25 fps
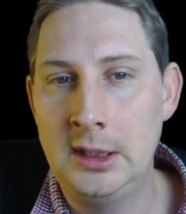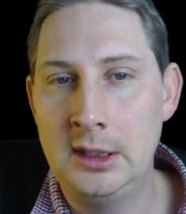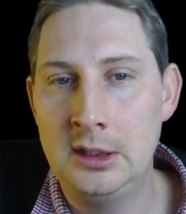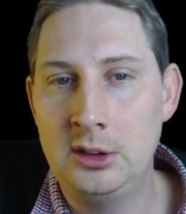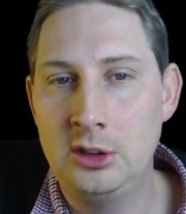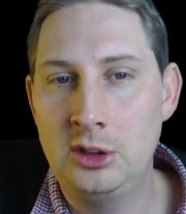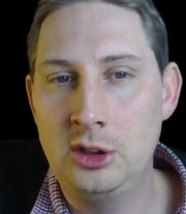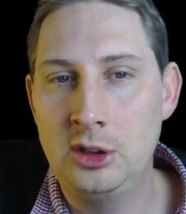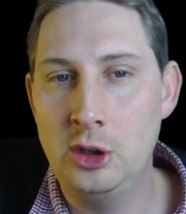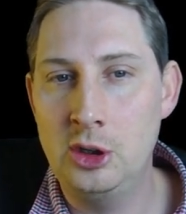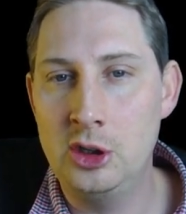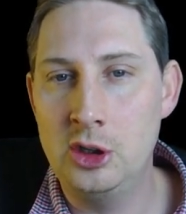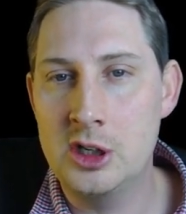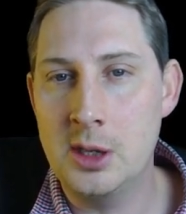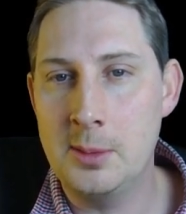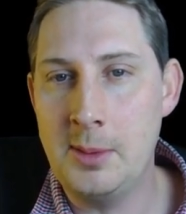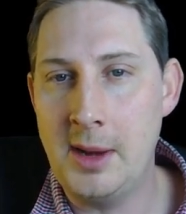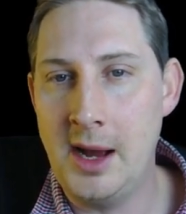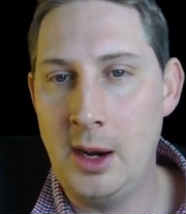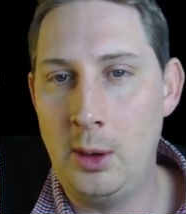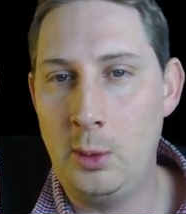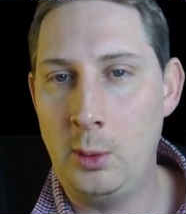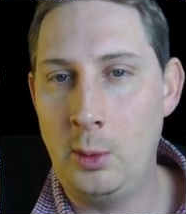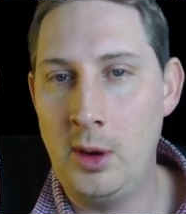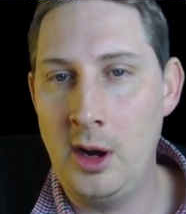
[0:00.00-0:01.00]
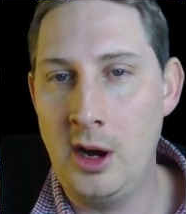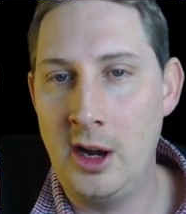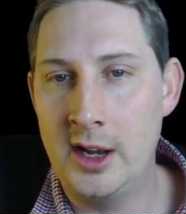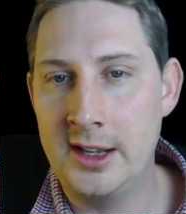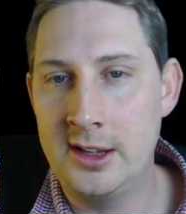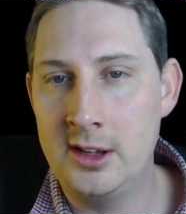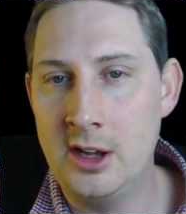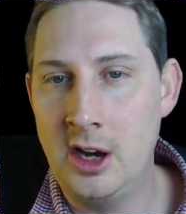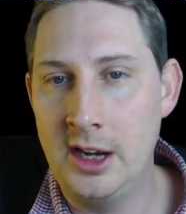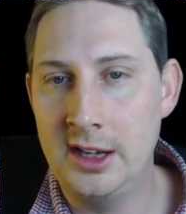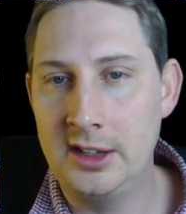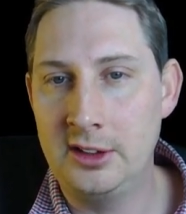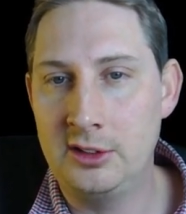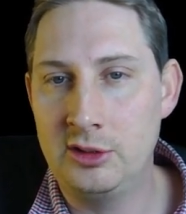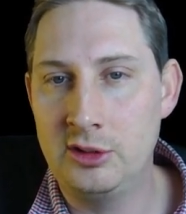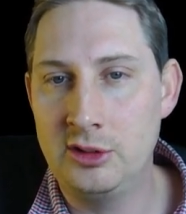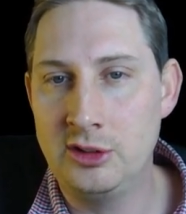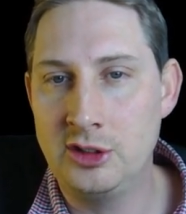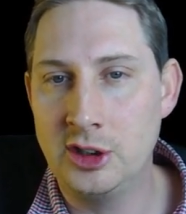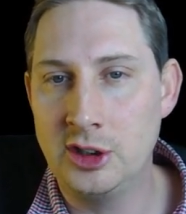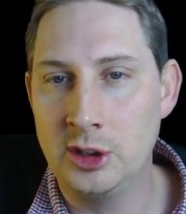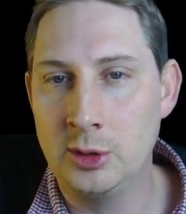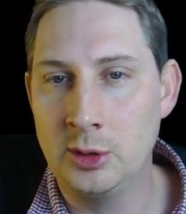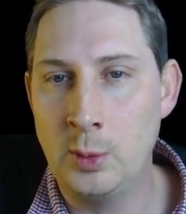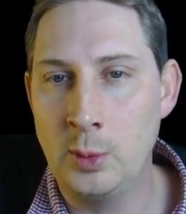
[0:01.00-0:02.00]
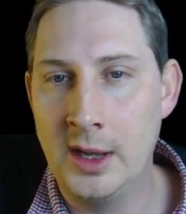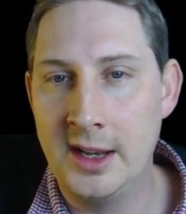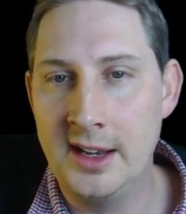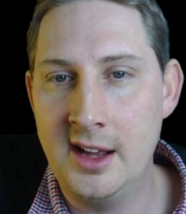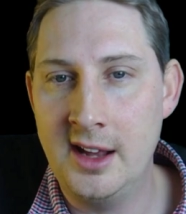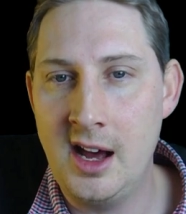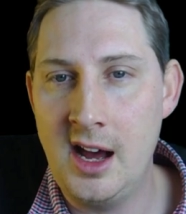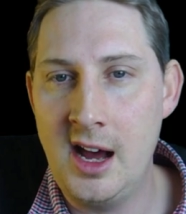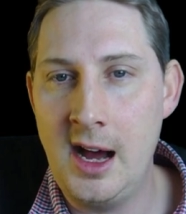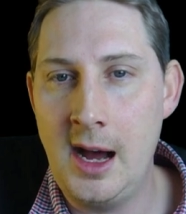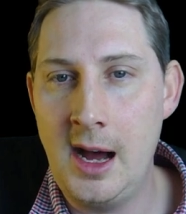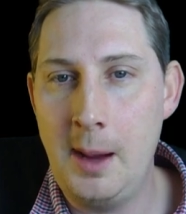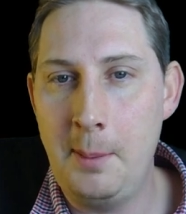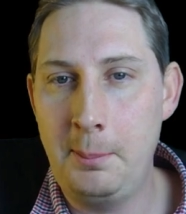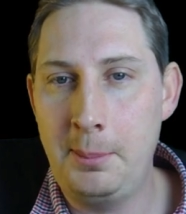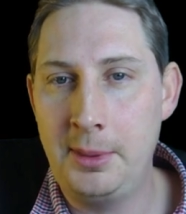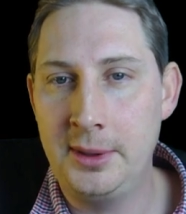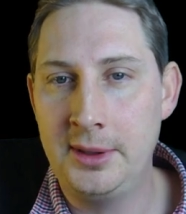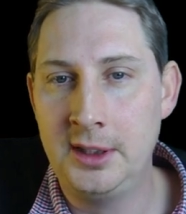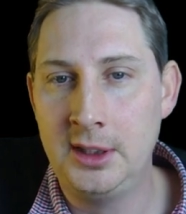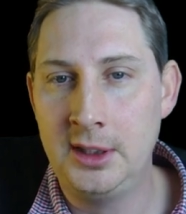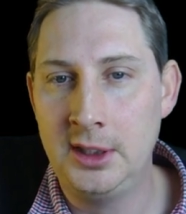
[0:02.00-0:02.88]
talk about why nitrogen went up,